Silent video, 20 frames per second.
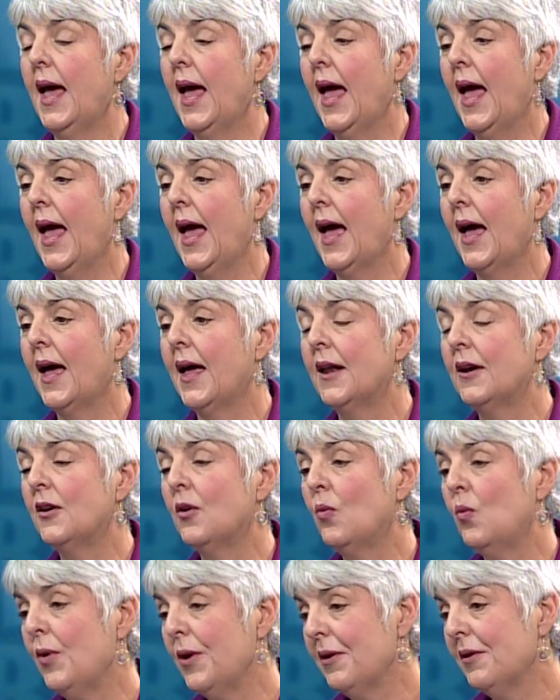And
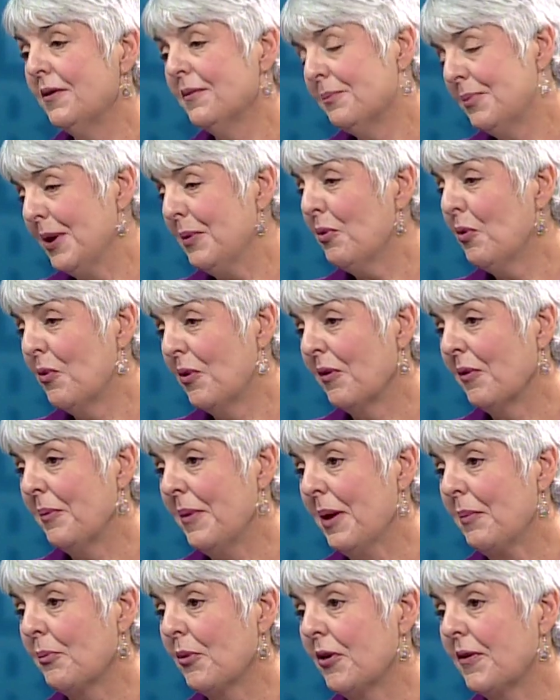people will
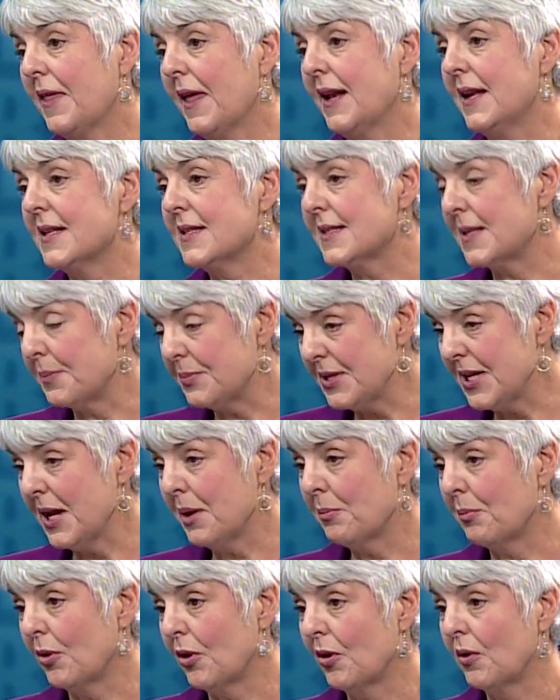remember that in
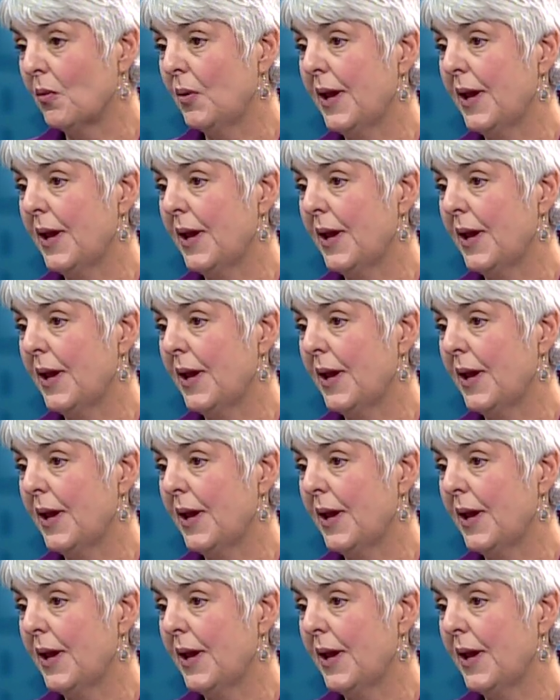September,